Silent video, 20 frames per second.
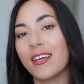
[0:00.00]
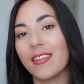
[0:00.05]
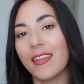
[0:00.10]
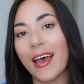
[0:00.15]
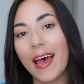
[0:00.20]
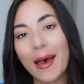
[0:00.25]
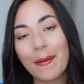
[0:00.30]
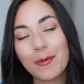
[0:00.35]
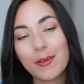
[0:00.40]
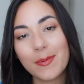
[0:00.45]
in
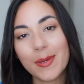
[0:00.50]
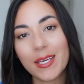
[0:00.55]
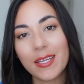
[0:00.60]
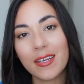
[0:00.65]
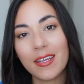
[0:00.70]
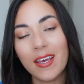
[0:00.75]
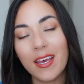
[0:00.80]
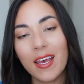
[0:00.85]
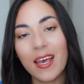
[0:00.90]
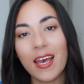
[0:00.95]
the
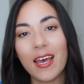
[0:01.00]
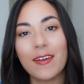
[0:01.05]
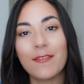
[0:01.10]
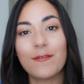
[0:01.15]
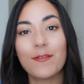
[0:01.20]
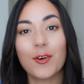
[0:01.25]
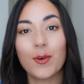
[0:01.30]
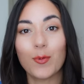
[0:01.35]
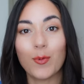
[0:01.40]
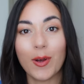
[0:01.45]
abdomen,
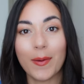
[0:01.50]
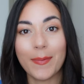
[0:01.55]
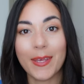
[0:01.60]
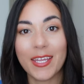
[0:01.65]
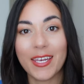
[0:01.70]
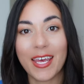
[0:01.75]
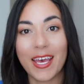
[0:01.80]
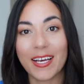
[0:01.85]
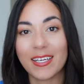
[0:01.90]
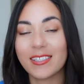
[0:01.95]
and for
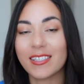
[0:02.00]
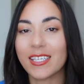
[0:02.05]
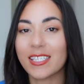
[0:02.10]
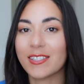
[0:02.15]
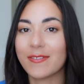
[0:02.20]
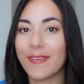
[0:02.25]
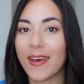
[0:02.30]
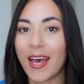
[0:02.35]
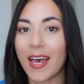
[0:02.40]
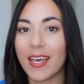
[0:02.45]
women,
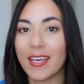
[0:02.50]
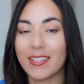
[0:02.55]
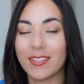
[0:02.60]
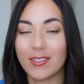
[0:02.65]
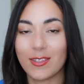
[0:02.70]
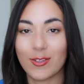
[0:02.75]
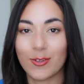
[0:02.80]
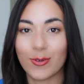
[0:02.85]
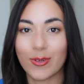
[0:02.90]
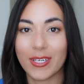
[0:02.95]
excess fat
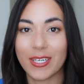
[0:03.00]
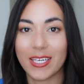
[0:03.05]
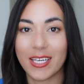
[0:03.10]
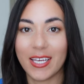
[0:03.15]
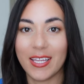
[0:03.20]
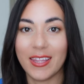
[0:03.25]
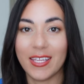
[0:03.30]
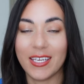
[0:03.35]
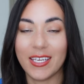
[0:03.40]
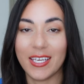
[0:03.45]
is stored
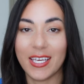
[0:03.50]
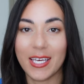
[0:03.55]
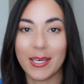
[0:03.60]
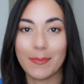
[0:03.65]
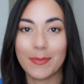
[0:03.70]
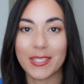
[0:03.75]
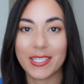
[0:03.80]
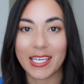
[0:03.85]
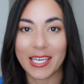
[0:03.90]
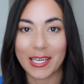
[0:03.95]
in the
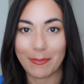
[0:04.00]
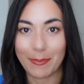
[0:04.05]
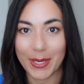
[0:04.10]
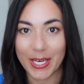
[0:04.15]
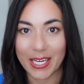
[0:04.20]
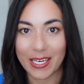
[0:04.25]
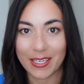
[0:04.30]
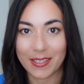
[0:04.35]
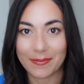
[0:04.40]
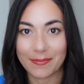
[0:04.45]
hips and
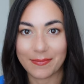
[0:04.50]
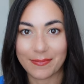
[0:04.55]
butt.